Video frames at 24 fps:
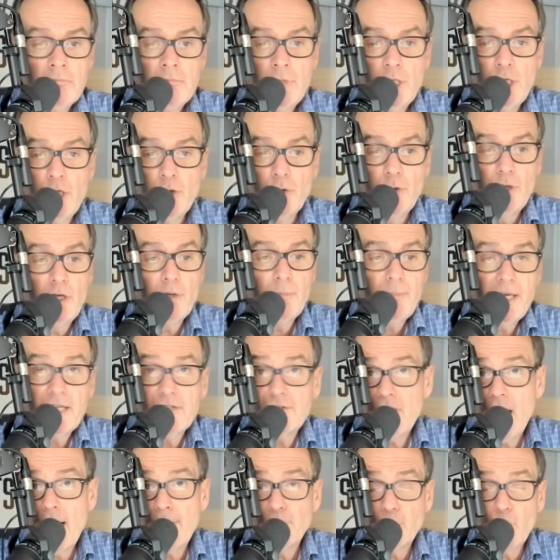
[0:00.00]
he'll be a
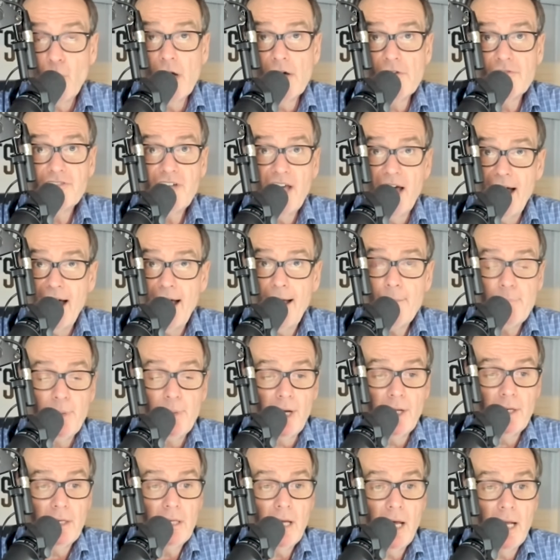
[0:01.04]
top 12 guy,
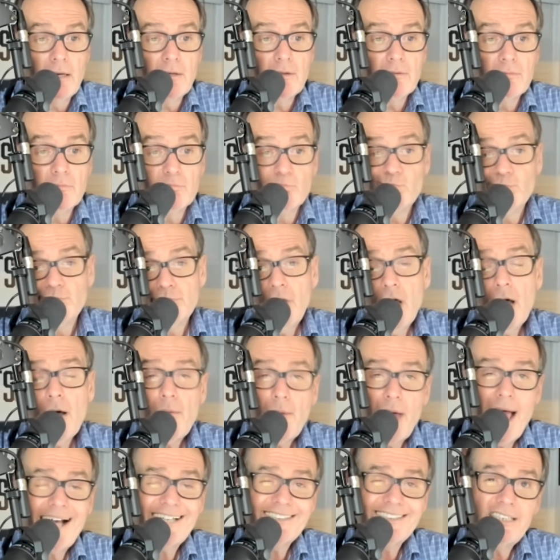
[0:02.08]
but
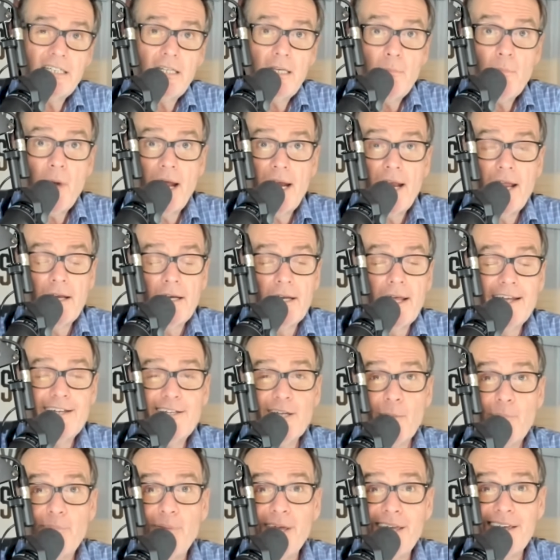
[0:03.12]
he might end
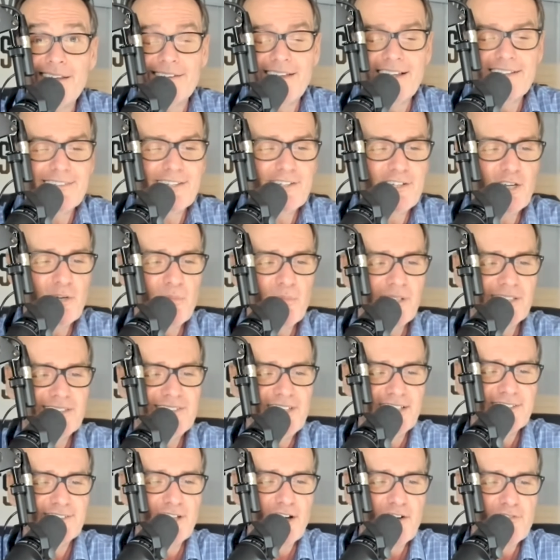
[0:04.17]
up being like the
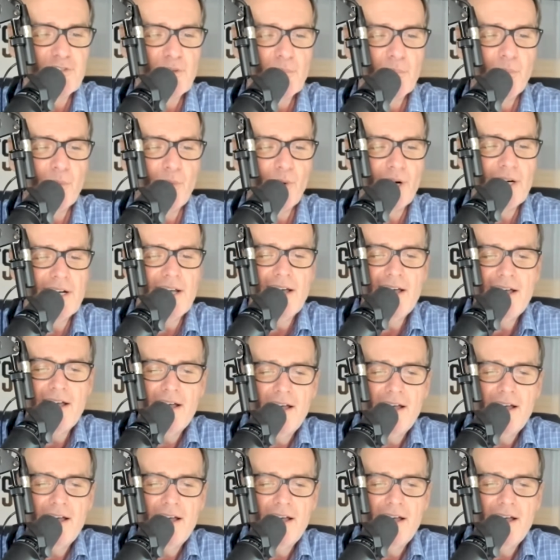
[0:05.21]
QB6 off the board.